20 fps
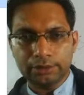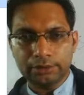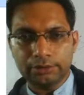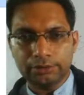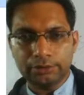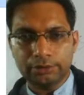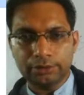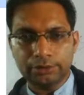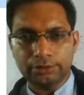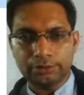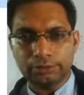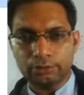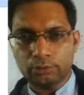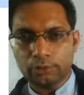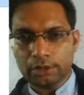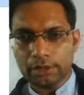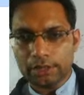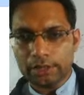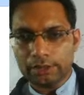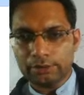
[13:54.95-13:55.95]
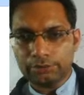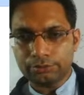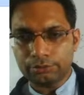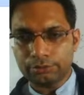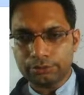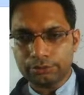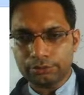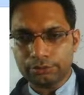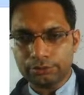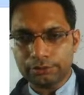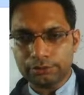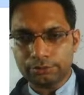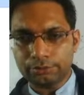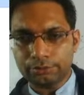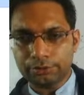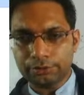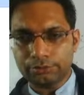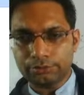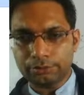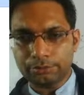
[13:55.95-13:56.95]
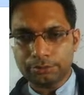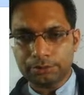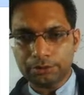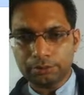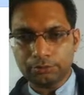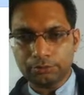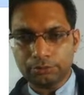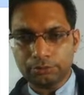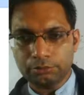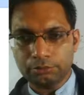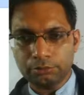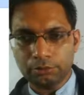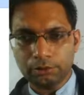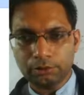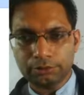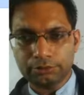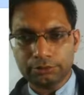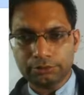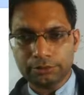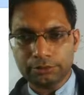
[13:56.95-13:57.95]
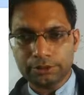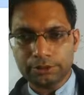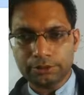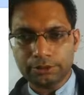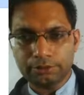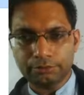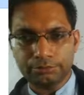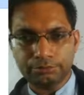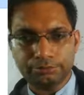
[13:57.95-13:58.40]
3 square, so this will become 2 log 3,